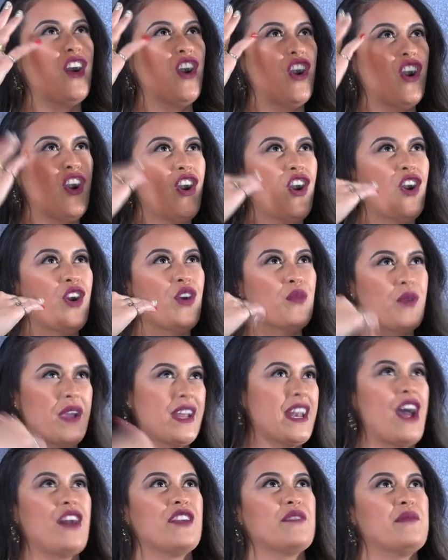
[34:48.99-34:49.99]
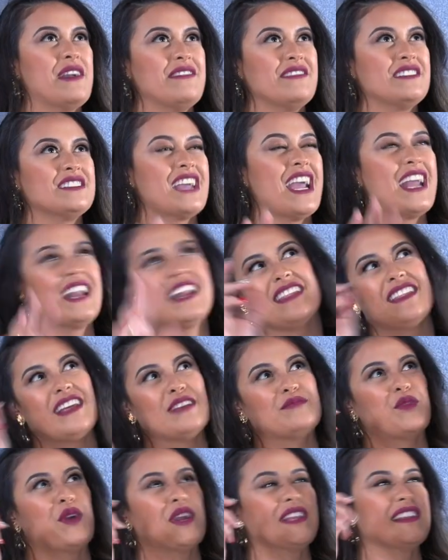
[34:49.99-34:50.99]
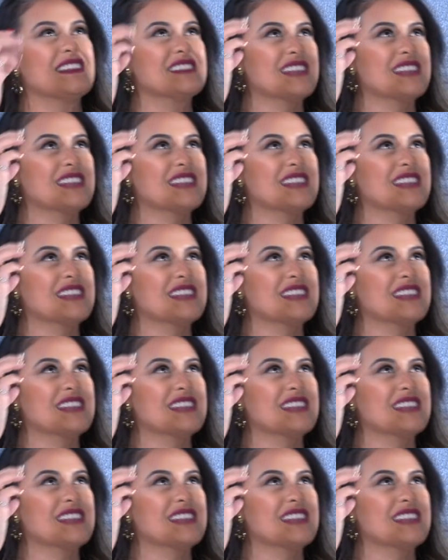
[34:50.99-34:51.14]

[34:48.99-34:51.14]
all went out of my vagina at that point.